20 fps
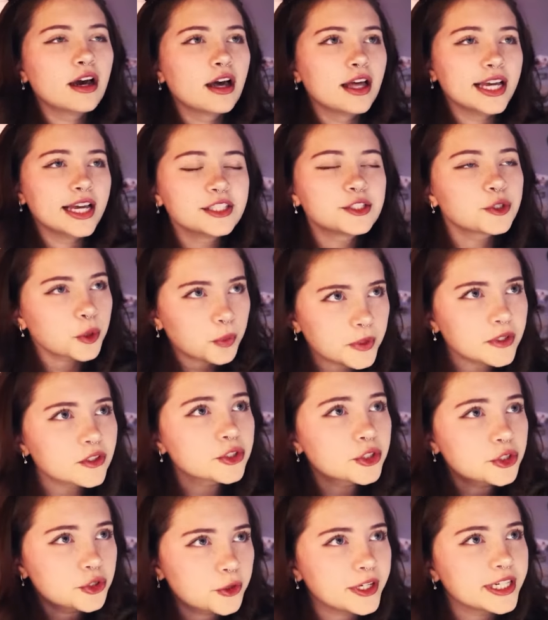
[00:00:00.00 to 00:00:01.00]
It's a real
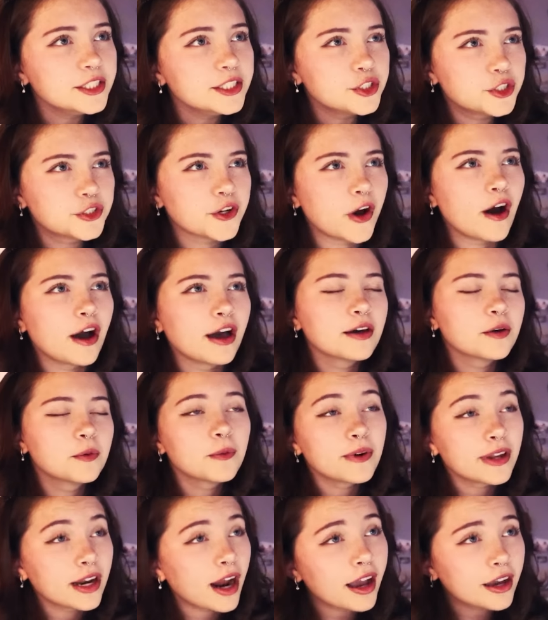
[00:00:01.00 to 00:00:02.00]
screenshot.
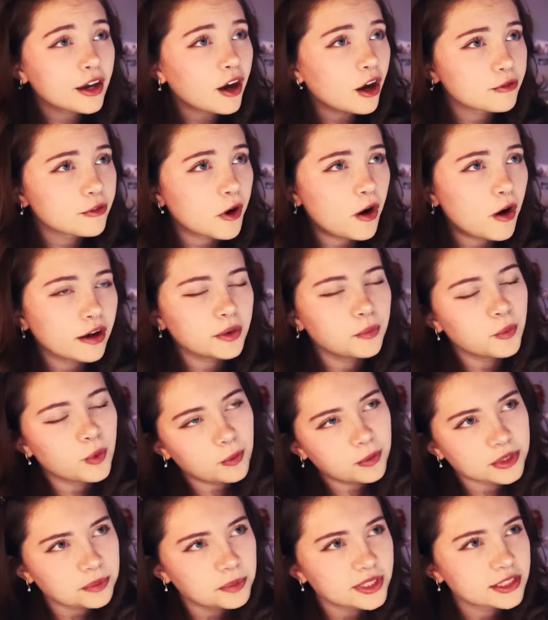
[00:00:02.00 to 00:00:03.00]
What I got wrong and what
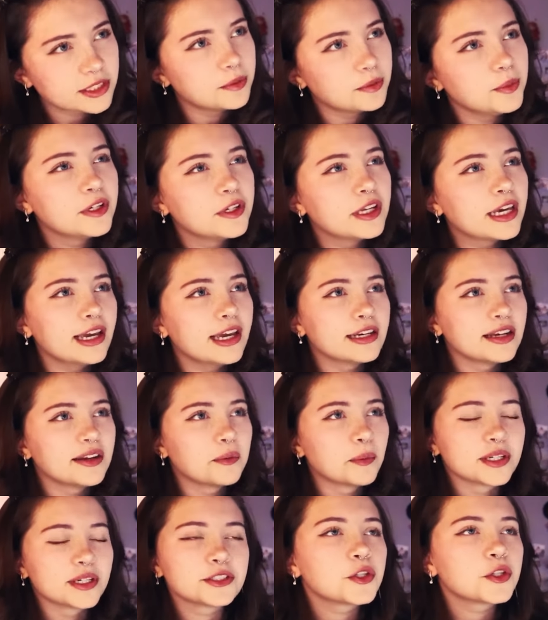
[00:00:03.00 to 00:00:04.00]
was miscommunicated
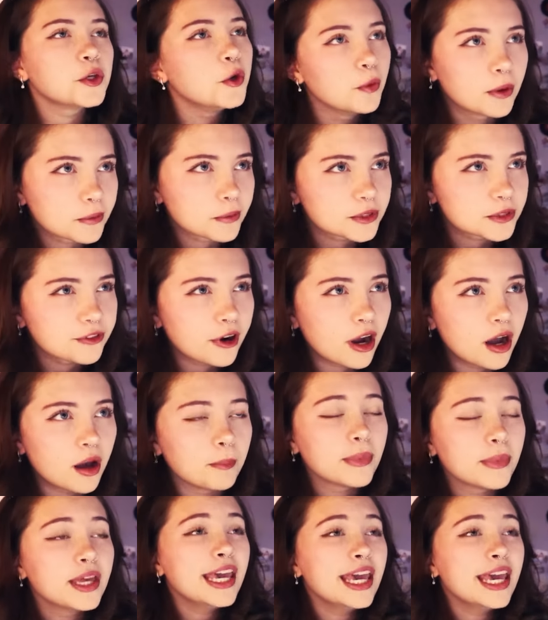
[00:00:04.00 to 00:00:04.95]
was who it was from.